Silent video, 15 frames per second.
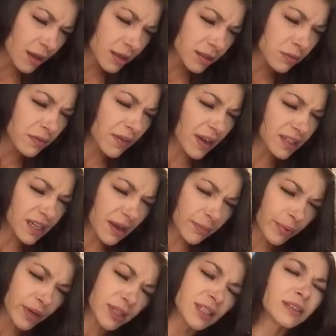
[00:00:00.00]
So we've got
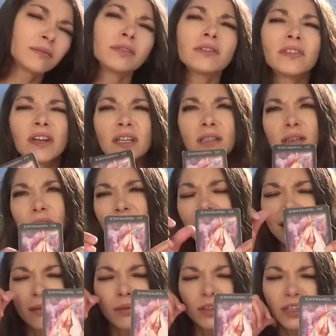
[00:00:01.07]
Temperance in reverse,
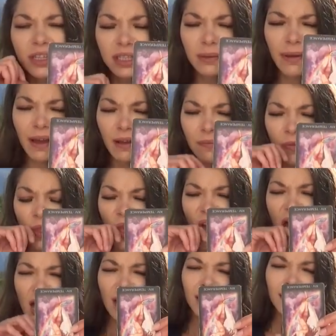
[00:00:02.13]
okay, which is about
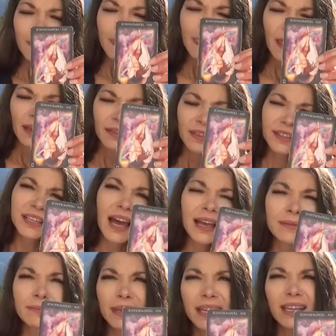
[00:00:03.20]
the
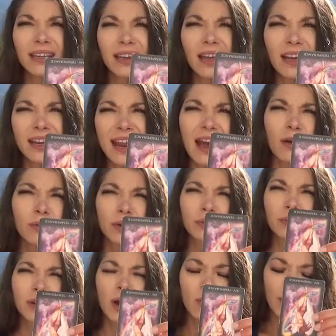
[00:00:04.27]
time being kind of now.
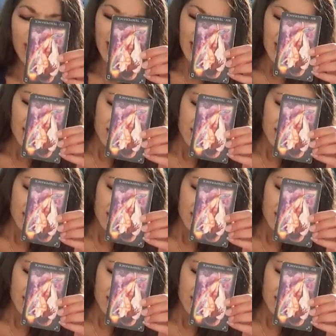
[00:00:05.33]
We're not waiting